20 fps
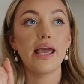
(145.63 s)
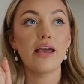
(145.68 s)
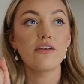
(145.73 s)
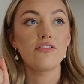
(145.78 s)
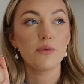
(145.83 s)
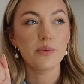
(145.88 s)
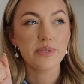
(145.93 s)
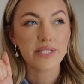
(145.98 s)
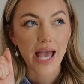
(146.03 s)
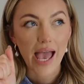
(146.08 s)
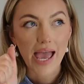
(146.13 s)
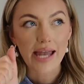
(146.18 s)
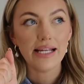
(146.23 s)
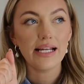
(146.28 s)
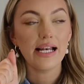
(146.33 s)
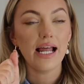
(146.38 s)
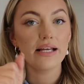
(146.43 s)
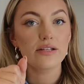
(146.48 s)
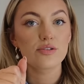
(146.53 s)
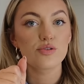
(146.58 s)
If it was any
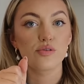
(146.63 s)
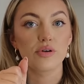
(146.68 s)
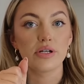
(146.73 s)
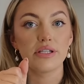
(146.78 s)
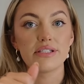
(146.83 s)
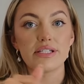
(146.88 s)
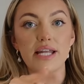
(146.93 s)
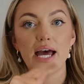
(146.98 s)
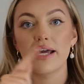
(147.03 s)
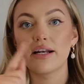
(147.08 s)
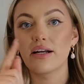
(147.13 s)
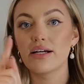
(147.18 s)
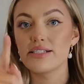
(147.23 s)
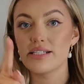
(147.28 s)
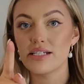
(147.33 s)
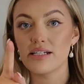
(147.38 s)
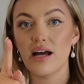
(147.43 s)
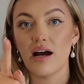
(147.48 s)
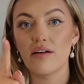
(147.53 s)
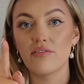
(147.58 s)
later on in the day and I
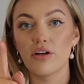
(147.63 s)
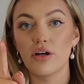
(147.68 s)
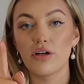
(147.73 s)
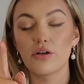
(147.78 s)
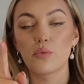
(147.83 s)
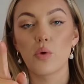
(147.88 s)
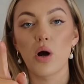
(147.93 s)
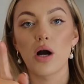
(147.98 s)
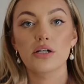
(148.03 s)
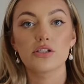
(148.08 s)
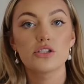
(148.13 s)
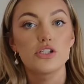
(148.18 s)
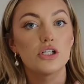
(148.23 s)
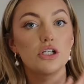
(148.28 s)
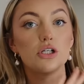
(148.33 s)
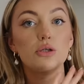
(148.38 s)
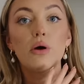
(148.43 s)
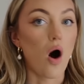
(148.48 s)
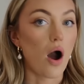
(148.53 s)
didn't have a load of work to do,